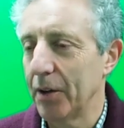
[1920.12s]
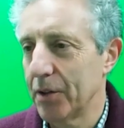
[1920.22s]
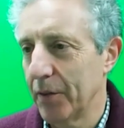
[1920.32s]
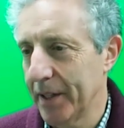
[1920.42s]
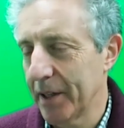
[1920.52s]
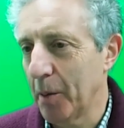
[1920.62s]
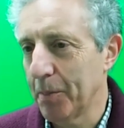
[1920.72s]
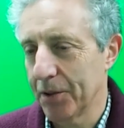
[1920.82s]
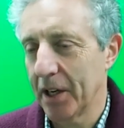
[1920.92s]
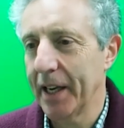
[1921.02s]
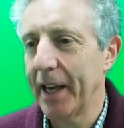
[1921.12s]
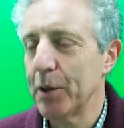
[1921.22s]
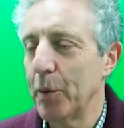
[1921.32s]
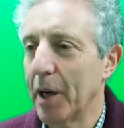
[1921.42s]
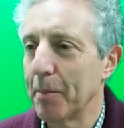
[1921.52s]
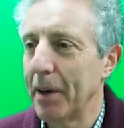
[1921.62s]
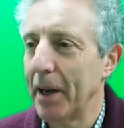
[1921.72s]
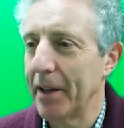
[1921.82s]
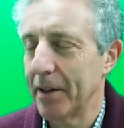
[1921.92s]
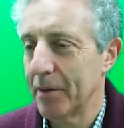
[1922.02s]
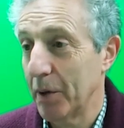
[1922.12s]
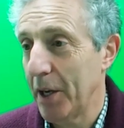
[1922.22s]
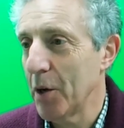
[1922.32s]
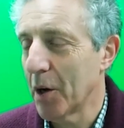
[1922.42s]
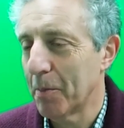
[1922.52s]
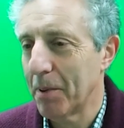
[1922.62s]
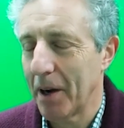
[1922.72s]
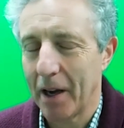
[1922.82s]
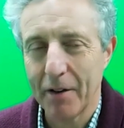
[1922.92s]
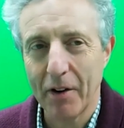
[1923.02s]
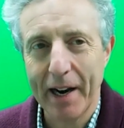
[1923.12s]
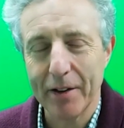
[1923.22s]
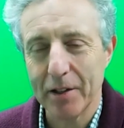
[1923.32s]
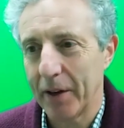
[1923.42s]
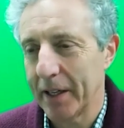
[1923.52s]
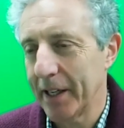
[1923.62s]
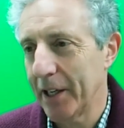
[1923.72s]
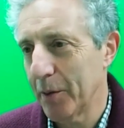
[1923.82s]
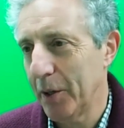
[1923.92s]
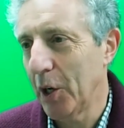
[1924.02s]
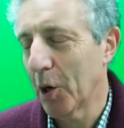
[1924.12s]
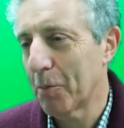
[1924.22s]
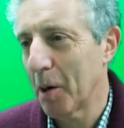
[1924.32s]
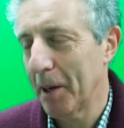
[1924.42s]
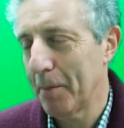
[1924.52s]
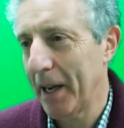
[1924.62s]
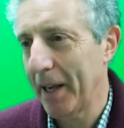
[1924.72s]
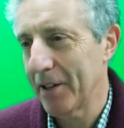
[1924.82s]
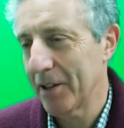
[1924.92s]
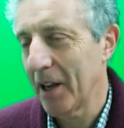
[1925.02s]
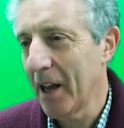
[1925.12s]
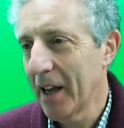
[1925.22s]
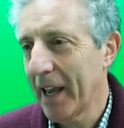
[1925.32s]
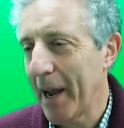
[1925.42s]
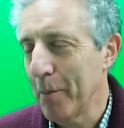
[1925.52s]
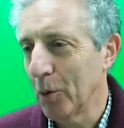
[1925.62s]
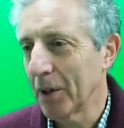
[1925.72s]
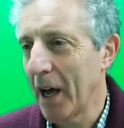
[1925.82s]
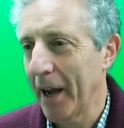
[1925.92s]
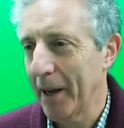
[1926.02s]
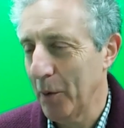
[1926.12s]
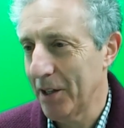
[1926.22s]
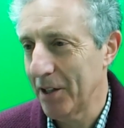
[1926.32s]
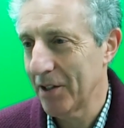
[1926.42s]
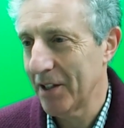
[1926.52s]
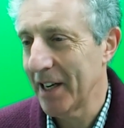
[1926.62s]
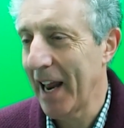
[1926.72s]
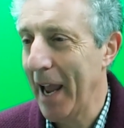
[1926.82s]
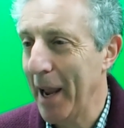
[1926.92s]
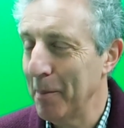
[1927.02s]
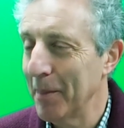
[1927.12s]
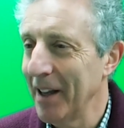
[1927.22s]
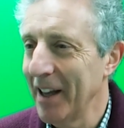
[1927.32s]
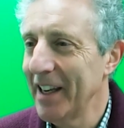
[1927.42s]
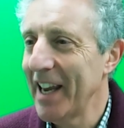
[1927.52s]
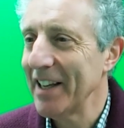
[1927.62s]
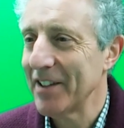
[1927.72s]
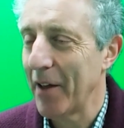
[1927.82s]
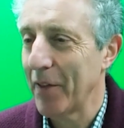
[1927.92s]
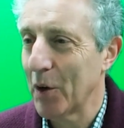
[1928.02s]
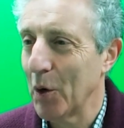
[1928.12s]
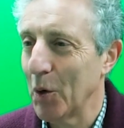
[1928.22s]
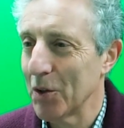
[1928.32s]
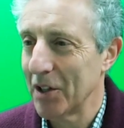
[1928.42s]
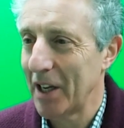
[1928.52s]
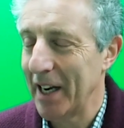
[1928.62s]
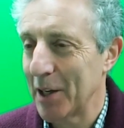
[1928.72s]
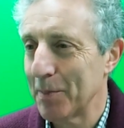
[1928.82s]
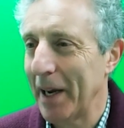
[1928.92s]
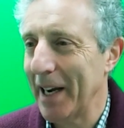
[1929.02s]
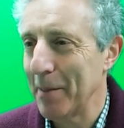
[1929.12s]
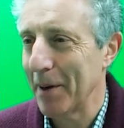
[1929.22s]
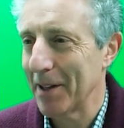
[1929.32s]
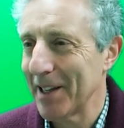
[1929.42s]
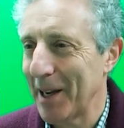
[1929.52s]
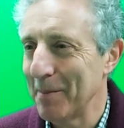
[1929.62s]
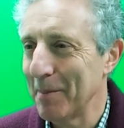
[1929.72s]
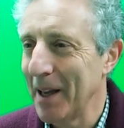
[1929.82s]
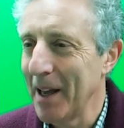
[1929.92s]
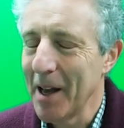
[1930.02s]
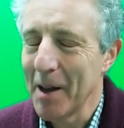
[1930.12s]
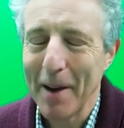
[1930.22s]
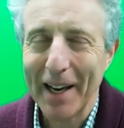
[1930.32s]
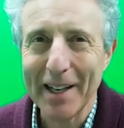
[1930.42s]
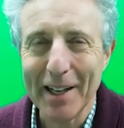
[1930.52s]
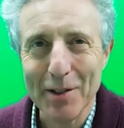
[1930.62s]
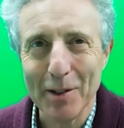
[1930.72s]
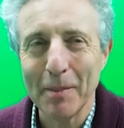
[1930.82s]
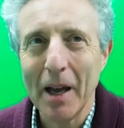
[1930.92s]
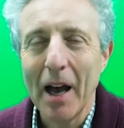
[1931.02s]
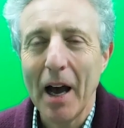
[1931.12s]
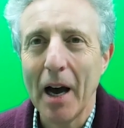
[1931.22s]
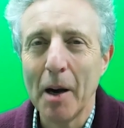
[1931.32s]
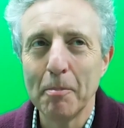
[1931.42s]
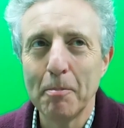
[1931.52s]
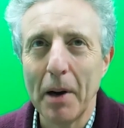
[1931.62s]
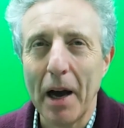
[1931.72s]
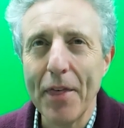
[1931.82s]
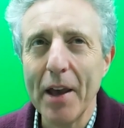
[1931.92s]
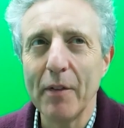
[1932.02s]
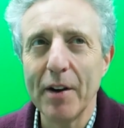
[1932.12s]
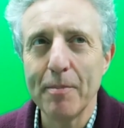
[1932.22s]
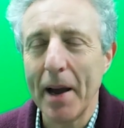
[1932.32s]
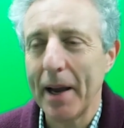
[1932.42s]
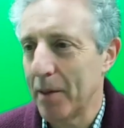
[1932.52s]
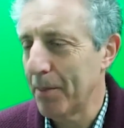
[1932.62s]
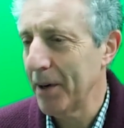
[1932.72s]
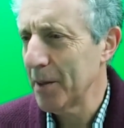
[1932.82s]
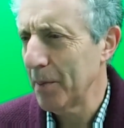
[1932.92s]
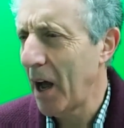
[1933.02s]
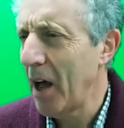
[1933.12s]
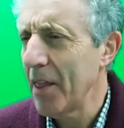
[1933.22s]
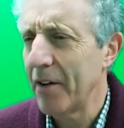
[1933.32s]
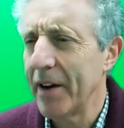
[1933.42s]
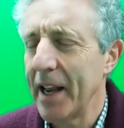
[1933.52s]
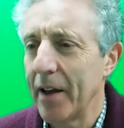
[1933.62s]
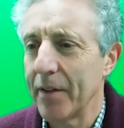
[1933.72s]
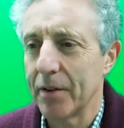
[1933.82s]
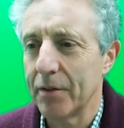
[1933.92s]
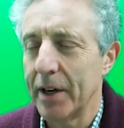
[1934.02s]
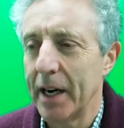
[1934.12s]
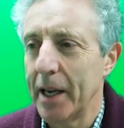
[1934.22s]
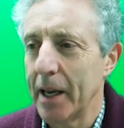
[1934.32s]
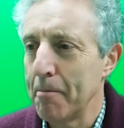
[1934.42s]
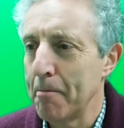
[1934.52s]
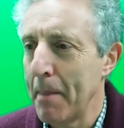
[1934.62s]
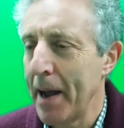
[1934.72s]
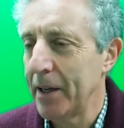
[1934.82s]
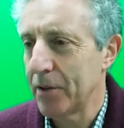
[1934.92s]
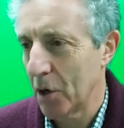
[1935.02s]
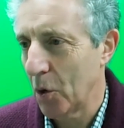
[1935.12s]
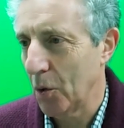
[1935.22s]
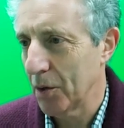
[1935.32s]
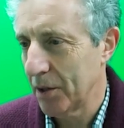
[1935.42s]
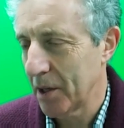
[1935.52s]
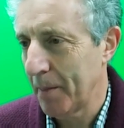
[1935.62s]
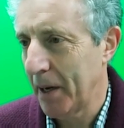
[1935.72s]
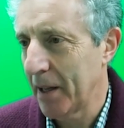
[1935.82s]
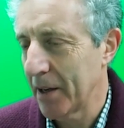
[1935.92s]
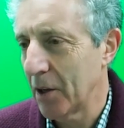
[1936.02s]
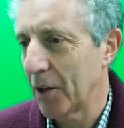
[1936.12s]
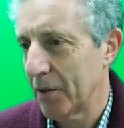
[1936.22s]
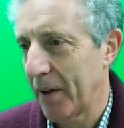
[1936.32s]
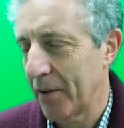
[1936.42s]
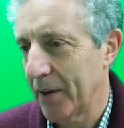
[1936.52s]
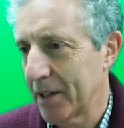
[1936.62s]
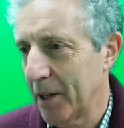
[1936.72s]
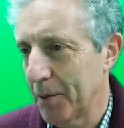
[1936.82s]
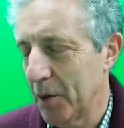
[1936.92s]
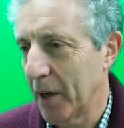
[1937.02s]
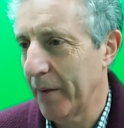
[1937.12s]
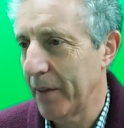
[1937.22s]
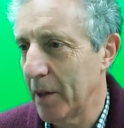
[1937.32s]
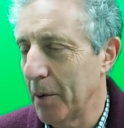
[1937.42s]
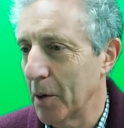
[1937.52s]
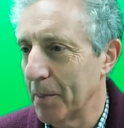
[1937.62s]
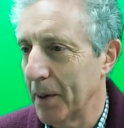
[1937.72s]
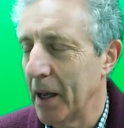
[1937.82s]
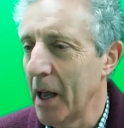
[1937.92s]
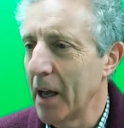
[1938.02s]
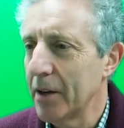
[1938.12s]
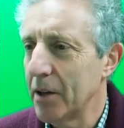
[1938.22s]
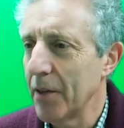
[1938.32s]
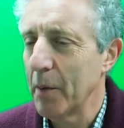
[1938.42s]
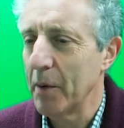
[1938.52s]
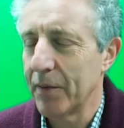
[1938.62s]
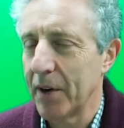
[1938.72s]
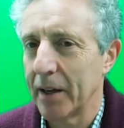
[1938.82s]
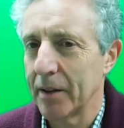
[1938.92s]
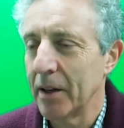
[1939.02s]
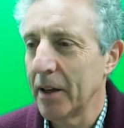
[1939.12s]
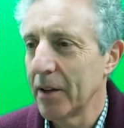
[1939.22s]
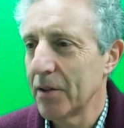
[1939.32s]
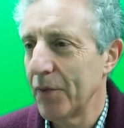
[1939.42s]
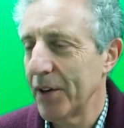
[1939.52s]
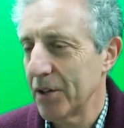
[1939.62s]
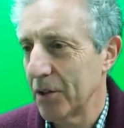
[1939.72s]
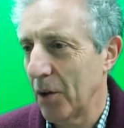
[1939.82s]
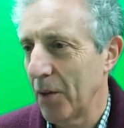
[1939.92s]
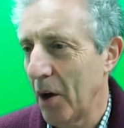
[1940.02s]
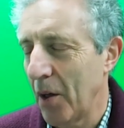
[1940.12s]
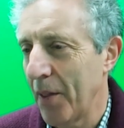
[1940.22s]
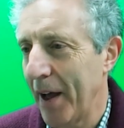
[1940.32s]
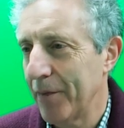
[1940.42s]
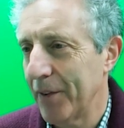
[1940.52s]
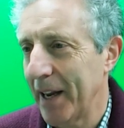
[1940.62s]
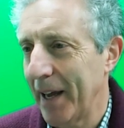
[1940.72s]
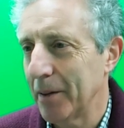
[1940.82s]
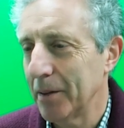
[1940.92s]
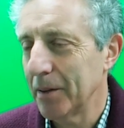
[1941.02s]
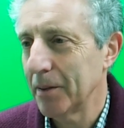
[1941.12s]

lots of examples, and I guess we could play this where I'd run out of ideas, but you could probably play this game all night, which is to name yet another cause and explain it by the same mechanism. But I think we've made the principle. Are there any other really major causes? I mean, there's lots of other examples you give in the book, but do you think we've done sufficient on that for now?